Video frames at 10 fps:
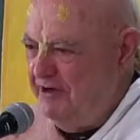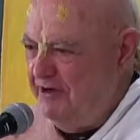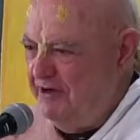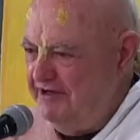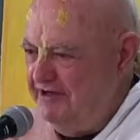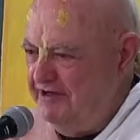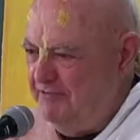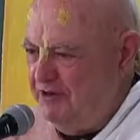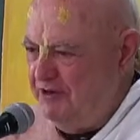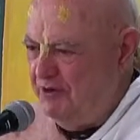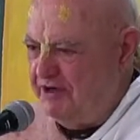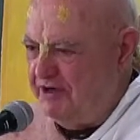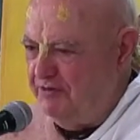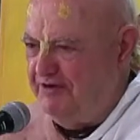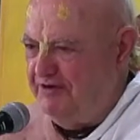the boy, the boy's
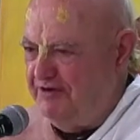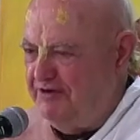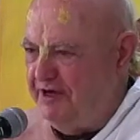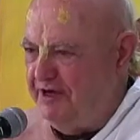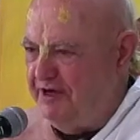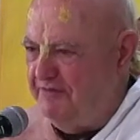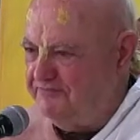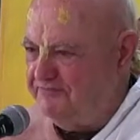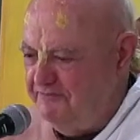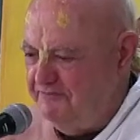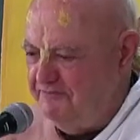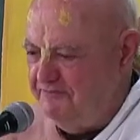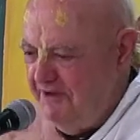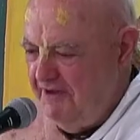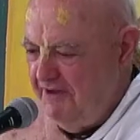walking away counting the money.
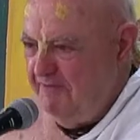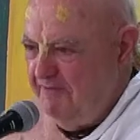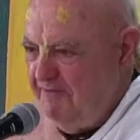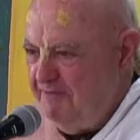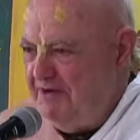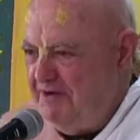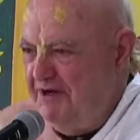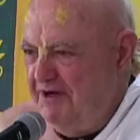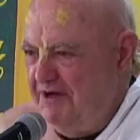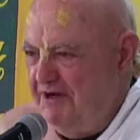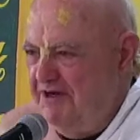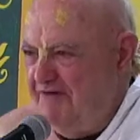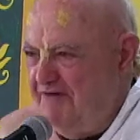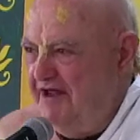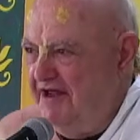Probably got a big
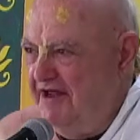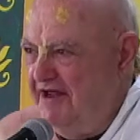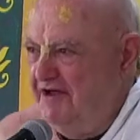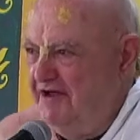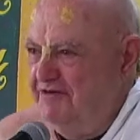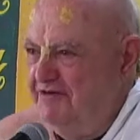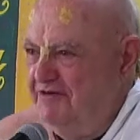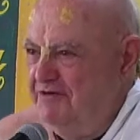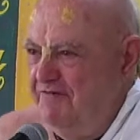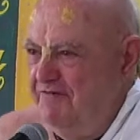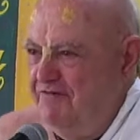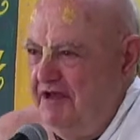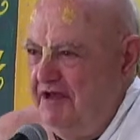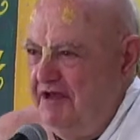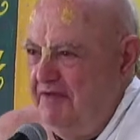laugh out of that. He thought that was really
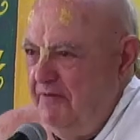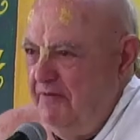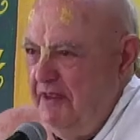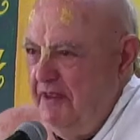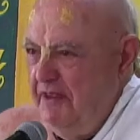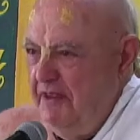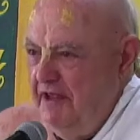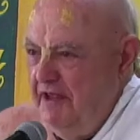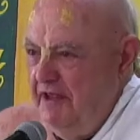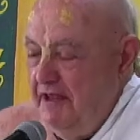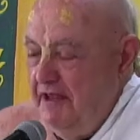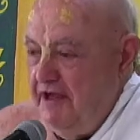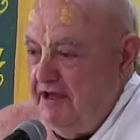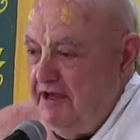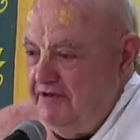funny.
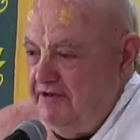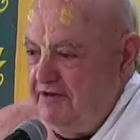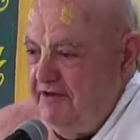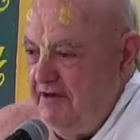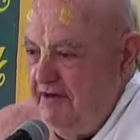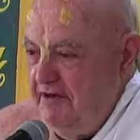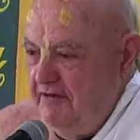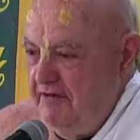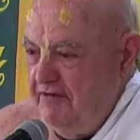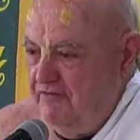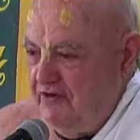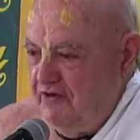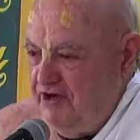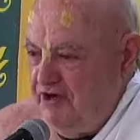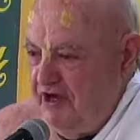In any case,
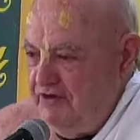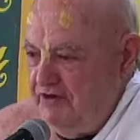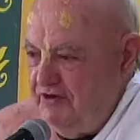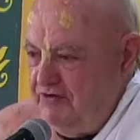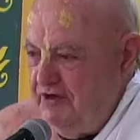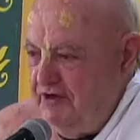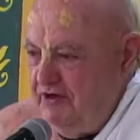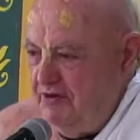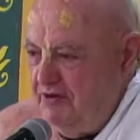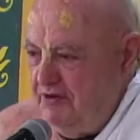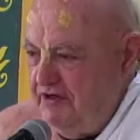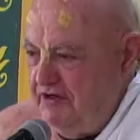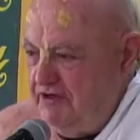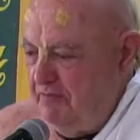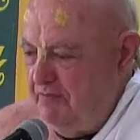forceful techniques were being
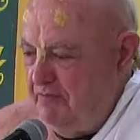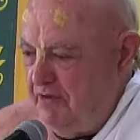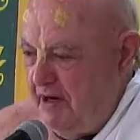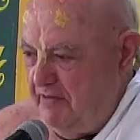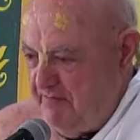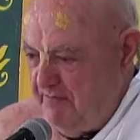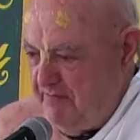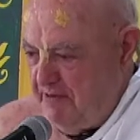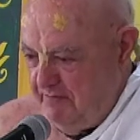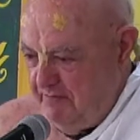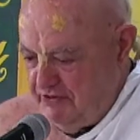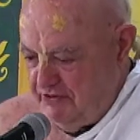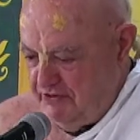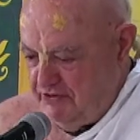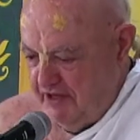used and still probably happen to
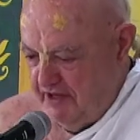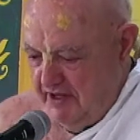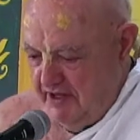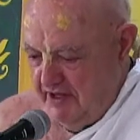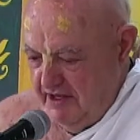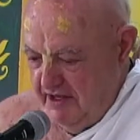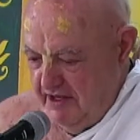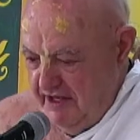be used now